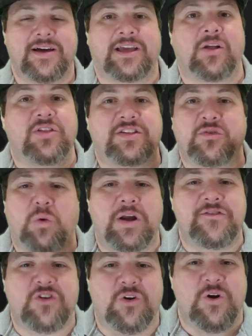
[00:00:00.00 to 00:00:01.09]
This is one
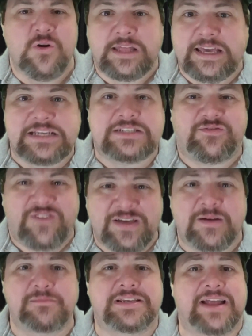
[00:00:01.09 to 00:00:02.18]
of her earliest
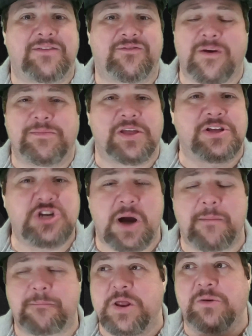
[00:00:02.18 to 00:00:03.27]
films, and from the
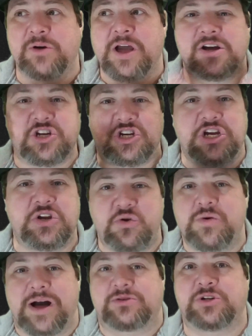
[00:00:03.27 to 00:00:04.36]
jump, she
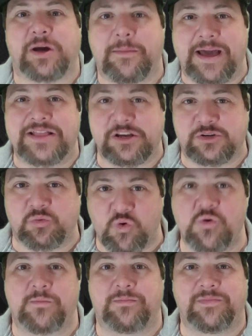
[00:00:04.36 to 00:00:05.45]
knew how to command this
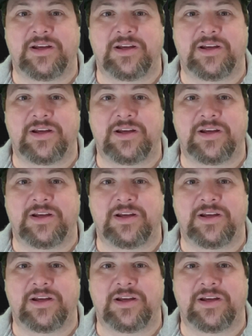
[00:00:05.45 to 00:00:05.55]
room.